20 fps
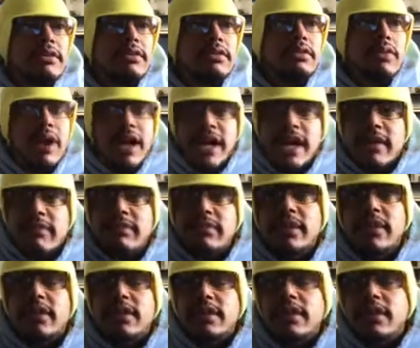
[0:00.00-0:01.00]
who I am
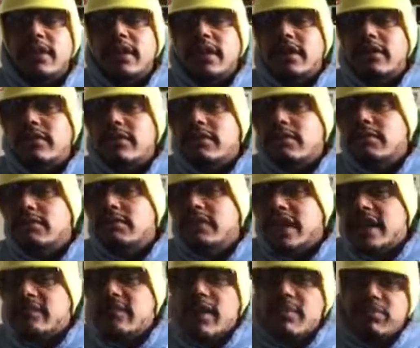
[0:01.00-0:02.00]
and to
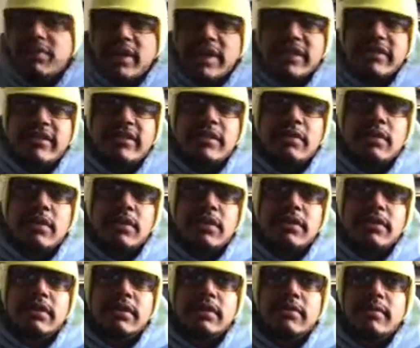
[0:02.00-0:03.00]
take my place in the
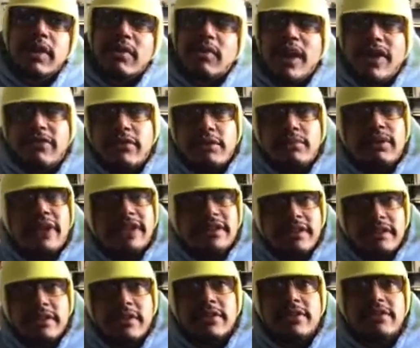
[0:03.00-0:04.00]
world, my rightful
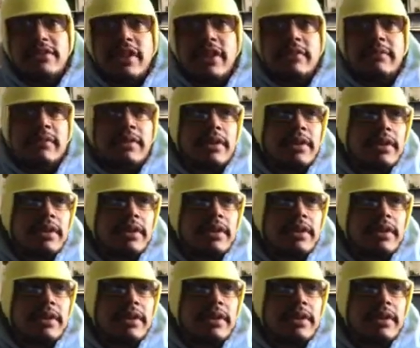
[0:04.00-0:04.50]
place under the sun,